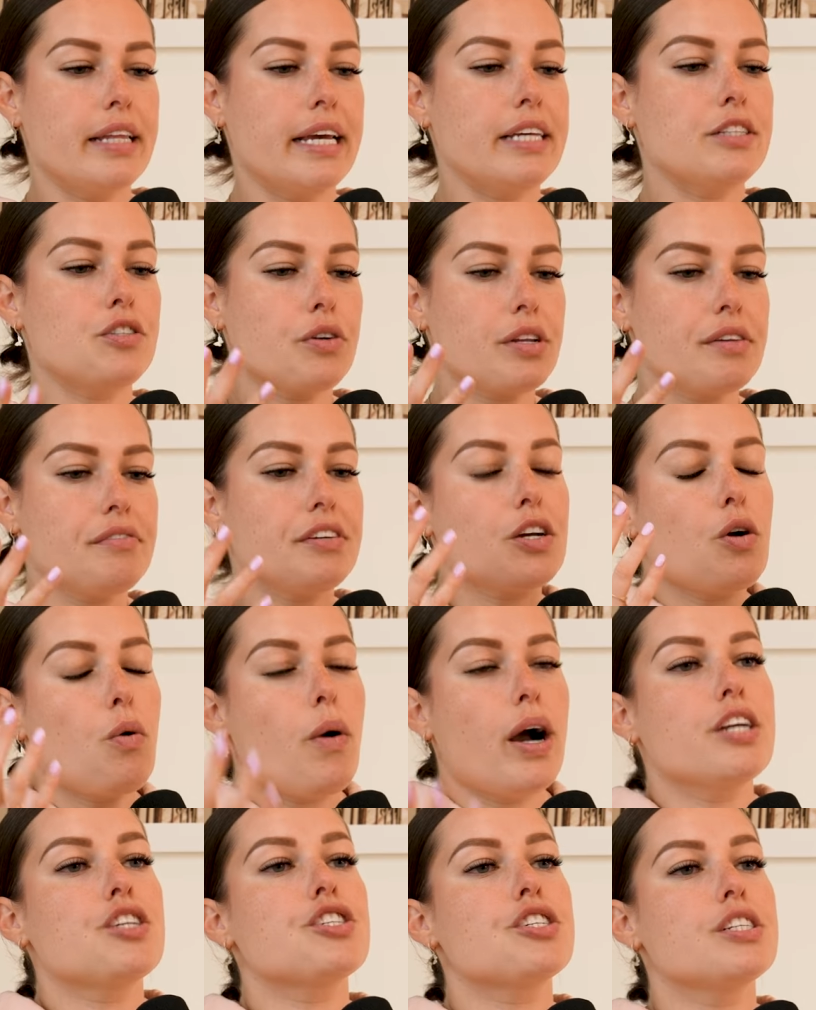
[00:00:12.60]
they don't even
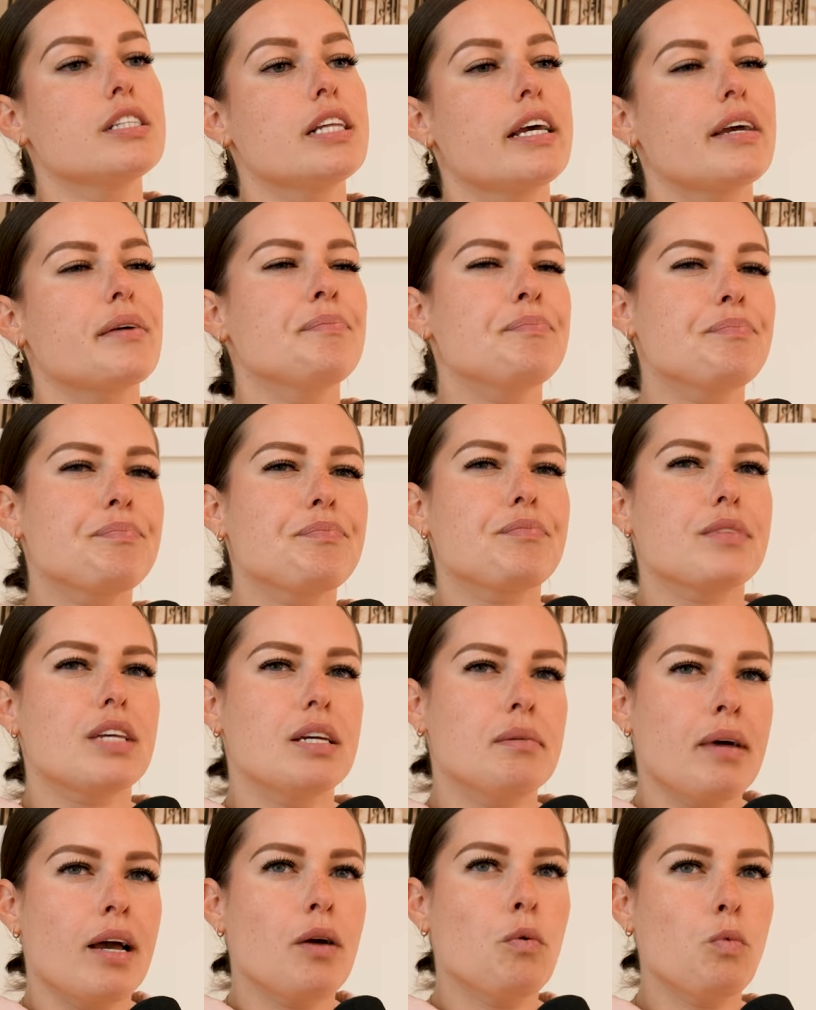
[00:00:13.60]
question like, hmm,
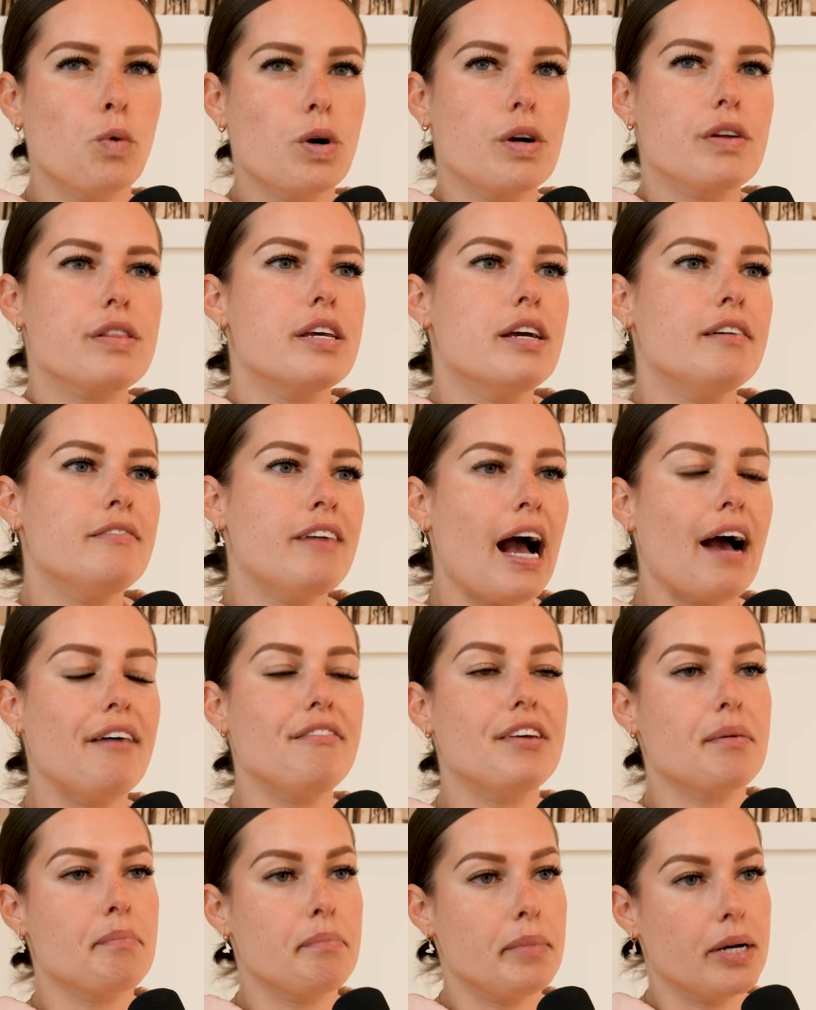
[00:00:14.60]
am I worthy of
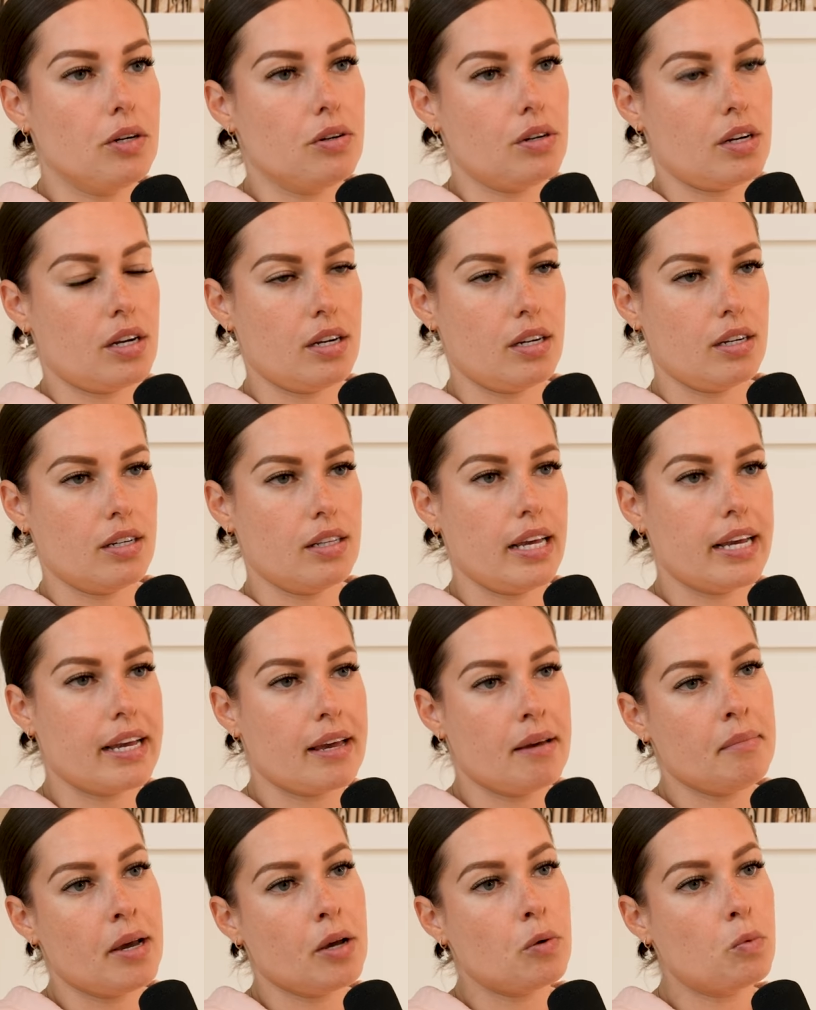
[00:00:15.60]
having milk?
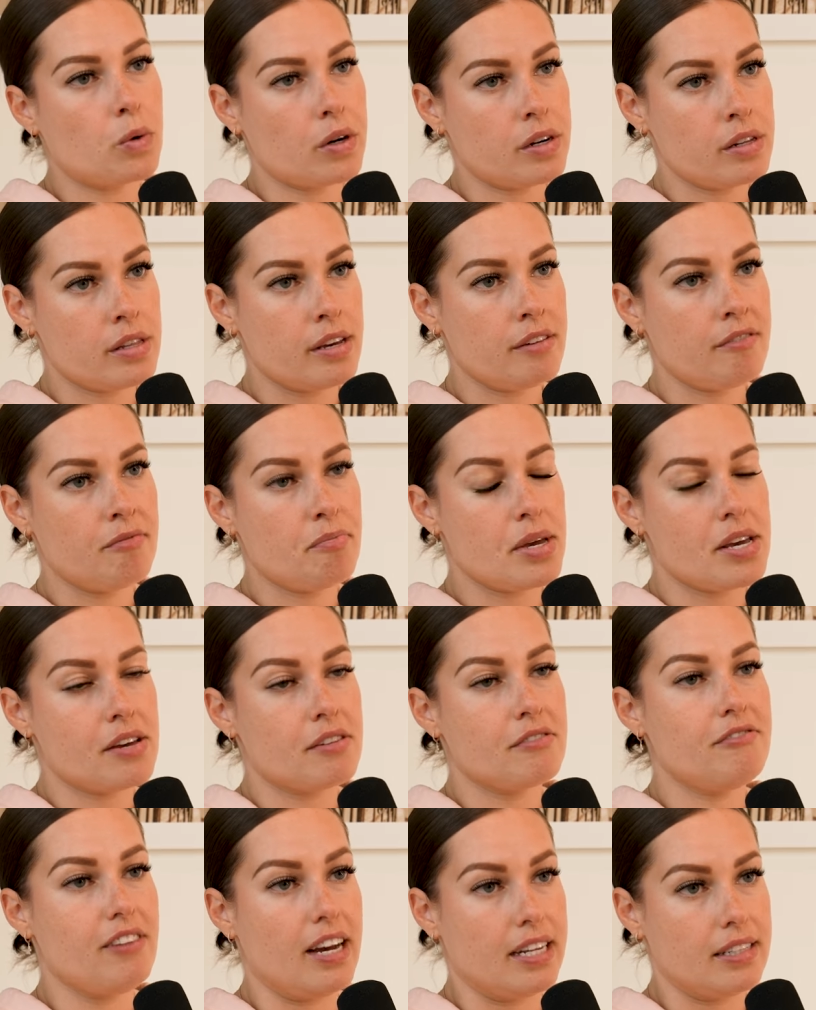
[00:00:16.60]
Like, am I worthy of
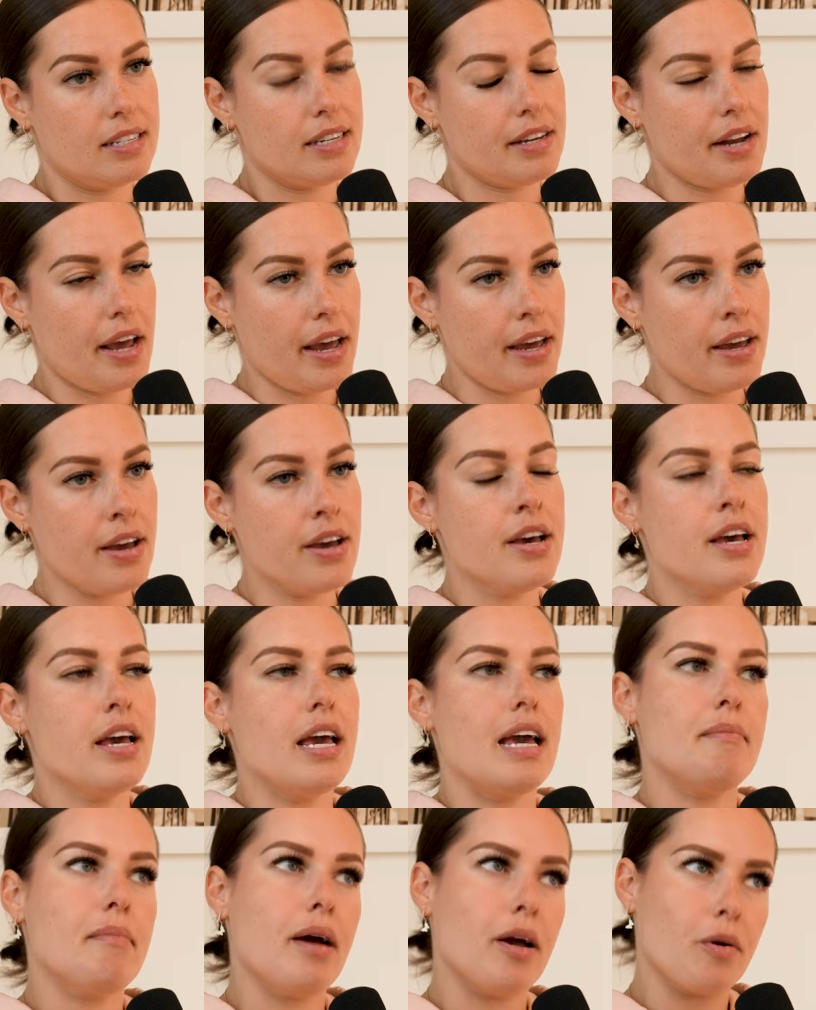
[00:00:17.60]
being fed today?
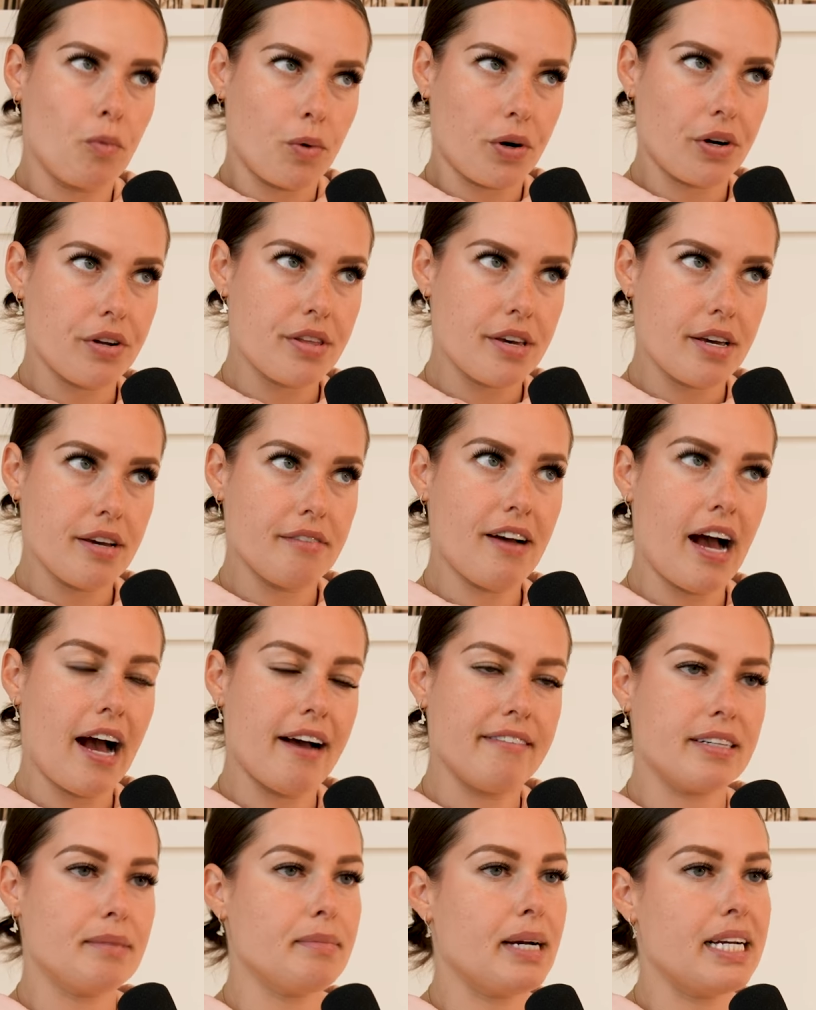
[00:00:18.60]
Am I worthy of
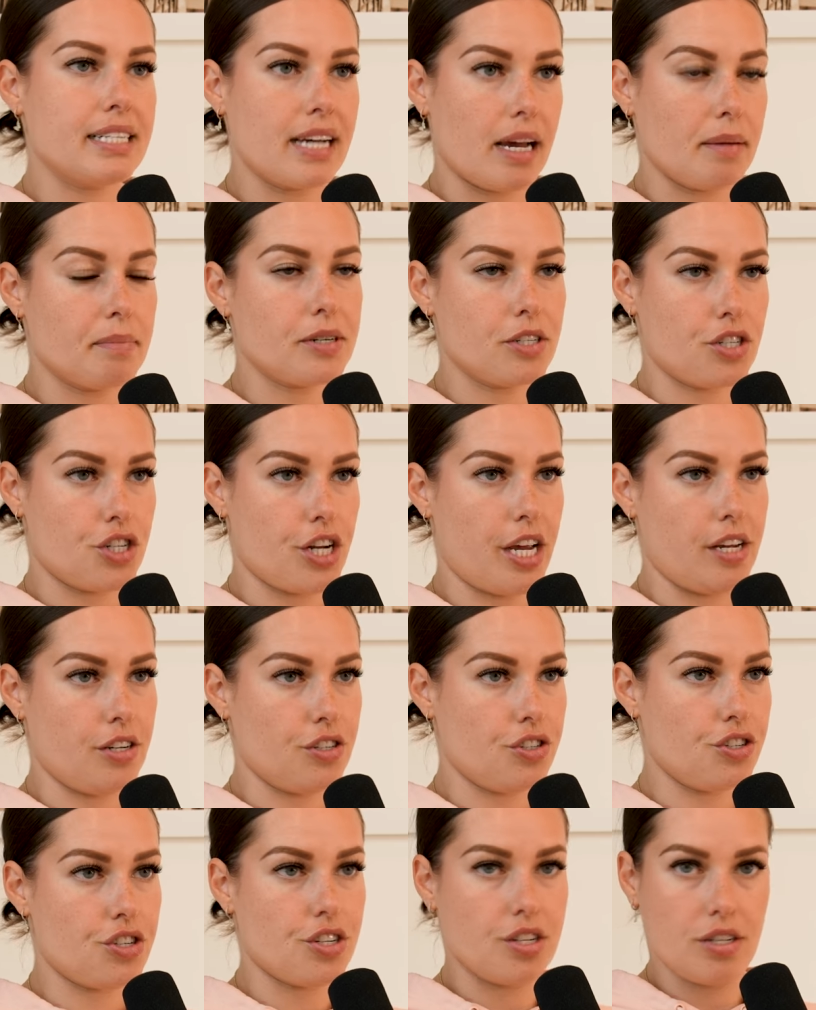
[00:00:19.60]
having my diaper
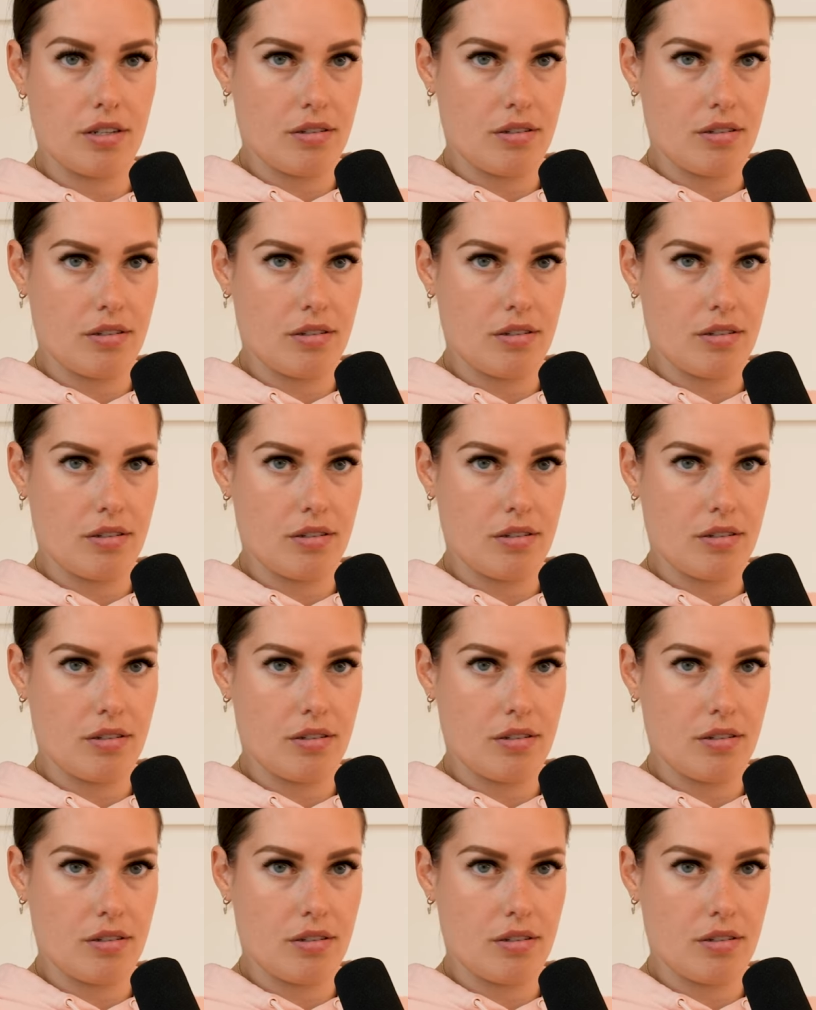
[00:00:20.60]
changed?